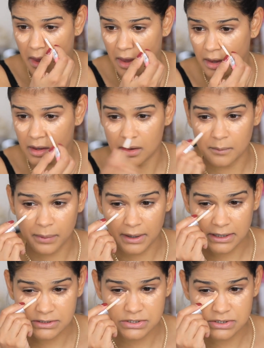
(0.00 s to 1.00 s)
in
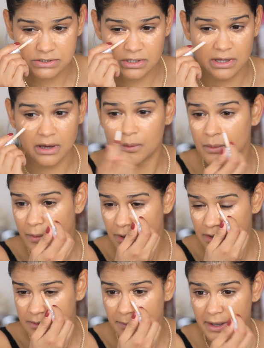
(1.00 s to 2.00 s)
complexion, so that will
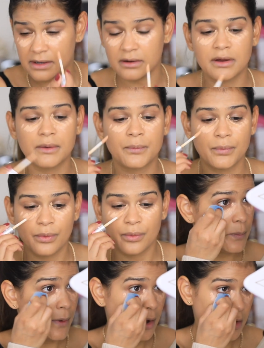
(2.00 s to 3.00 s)
work better.
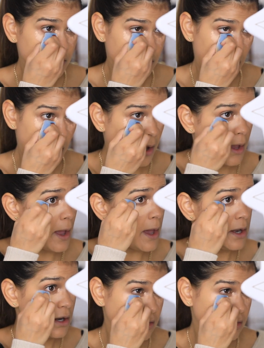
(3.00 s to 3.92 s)
Sponge again